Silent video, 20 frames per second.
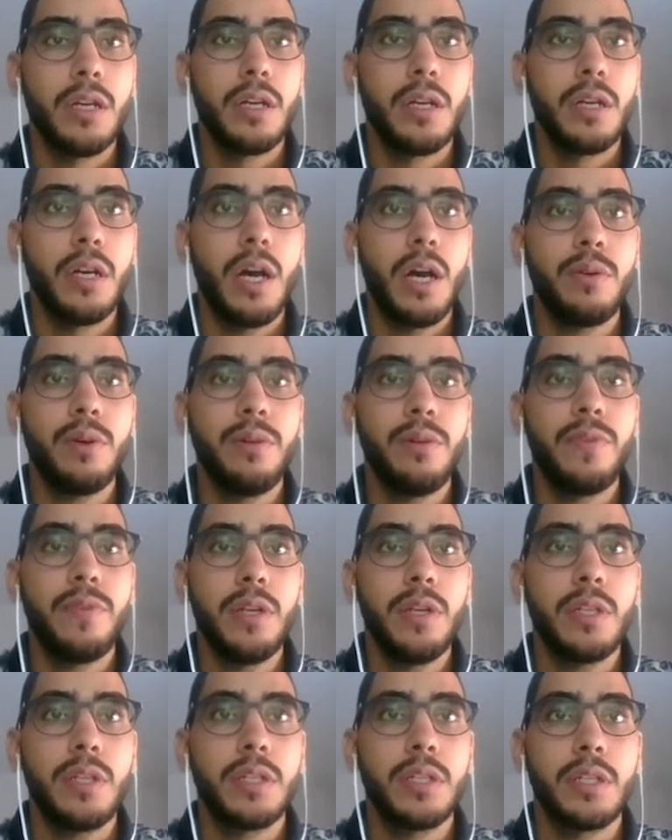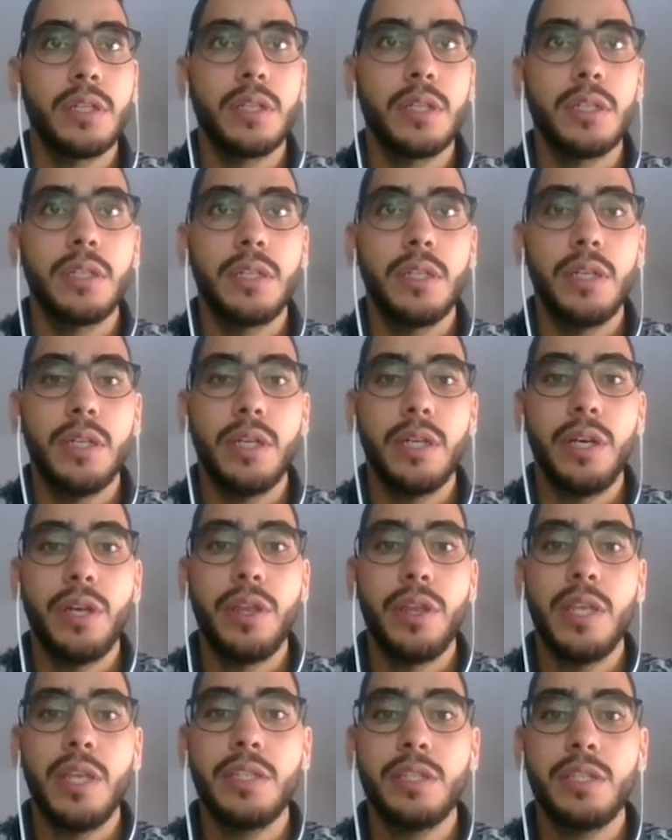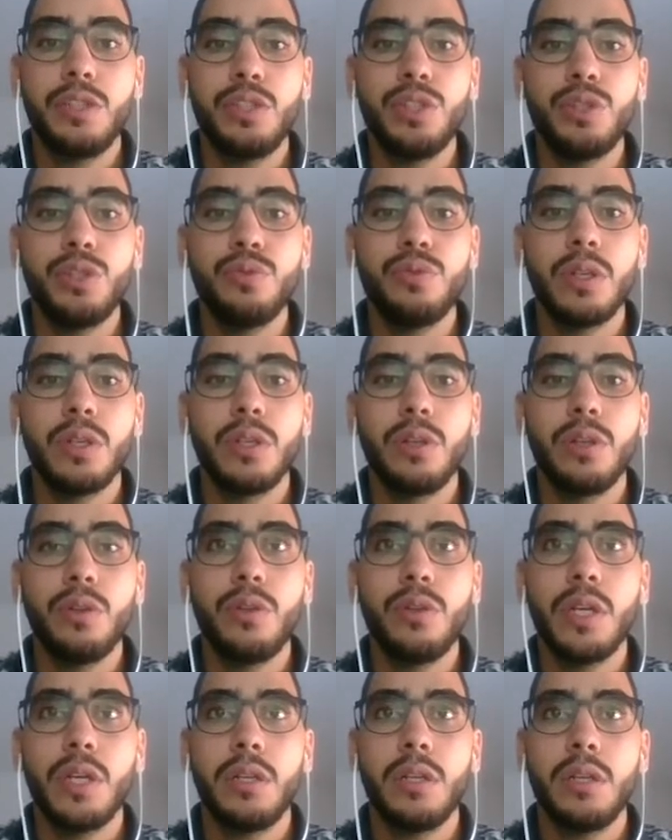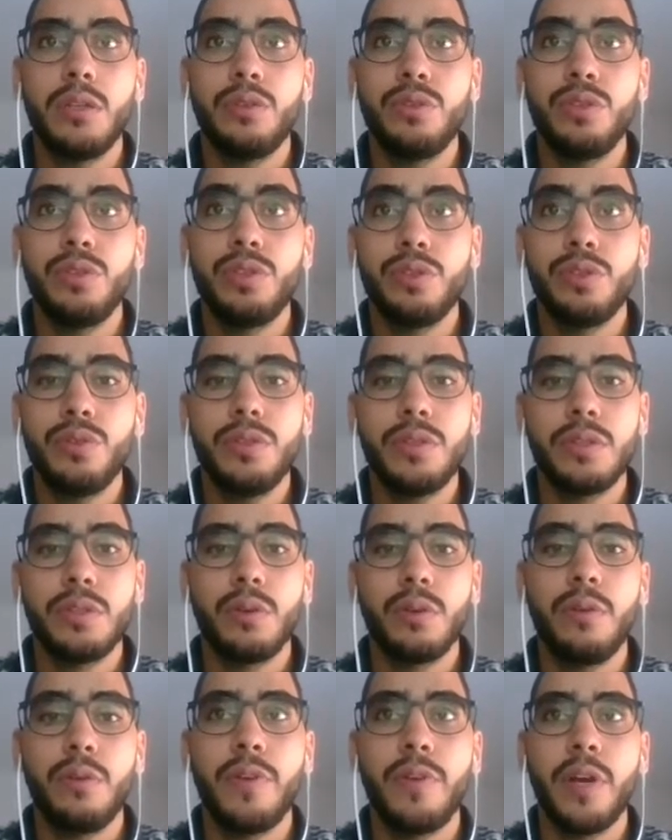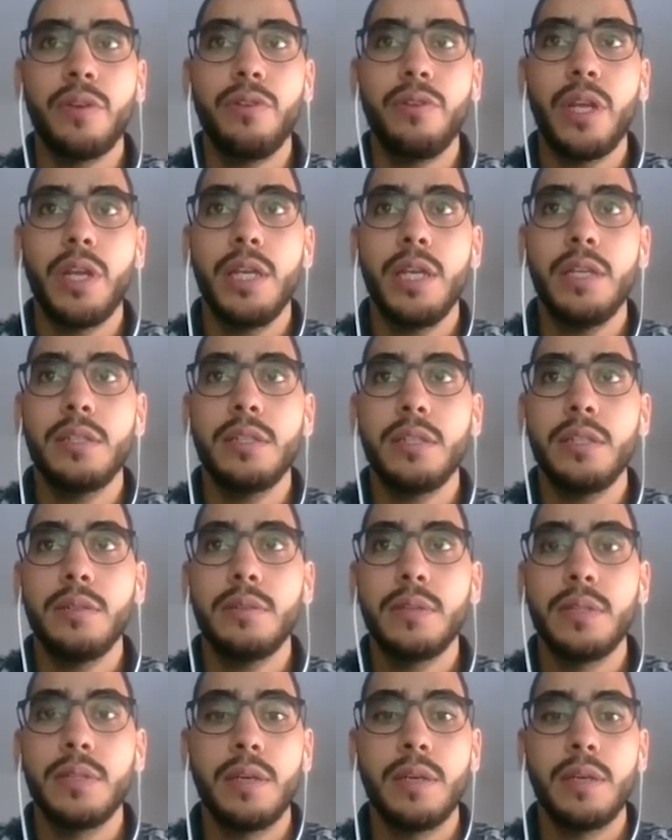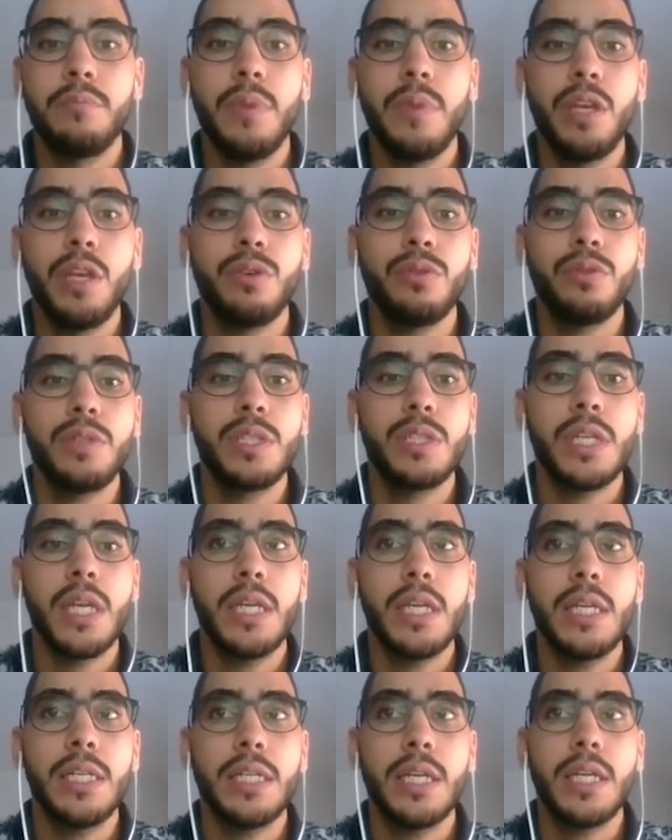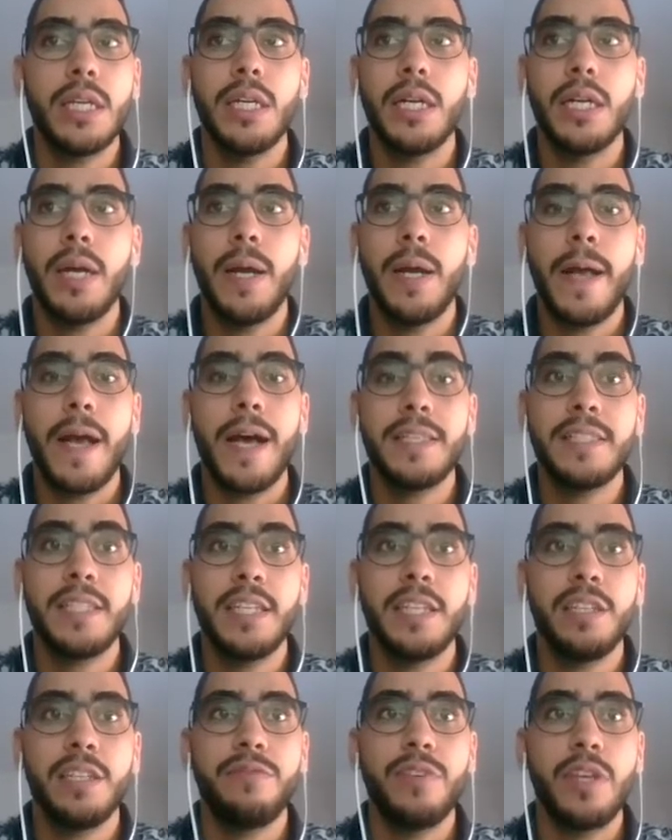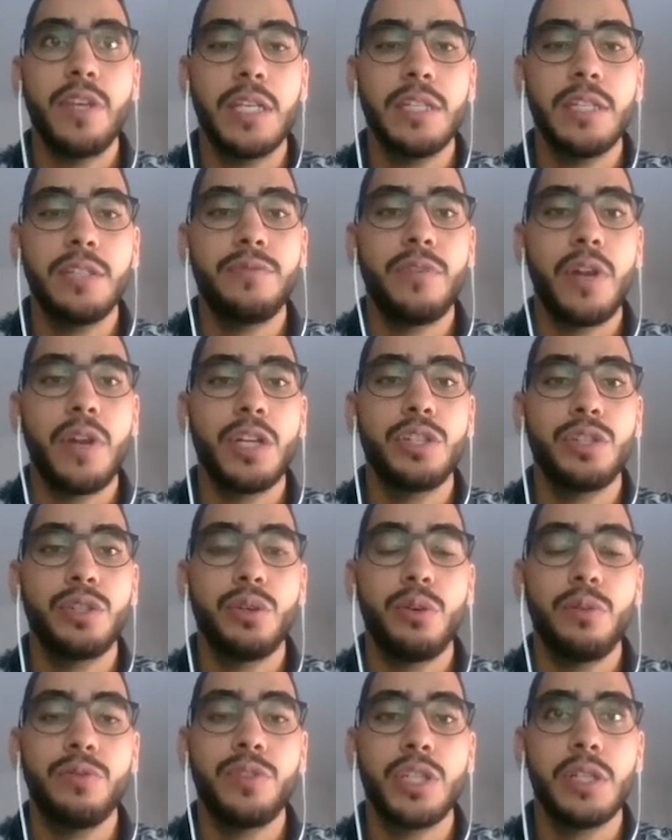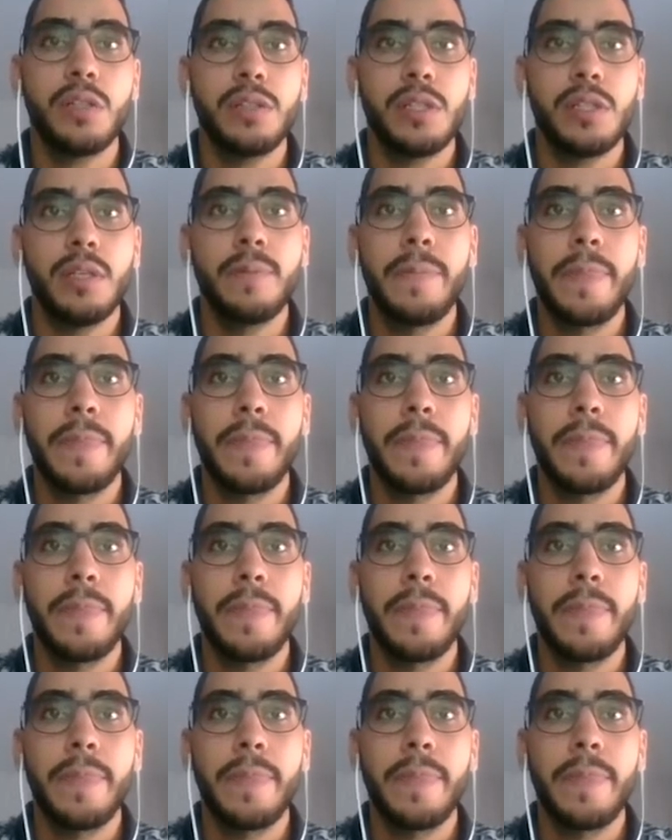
However, this new local resource of aggregates may contain a significant fraction of shells,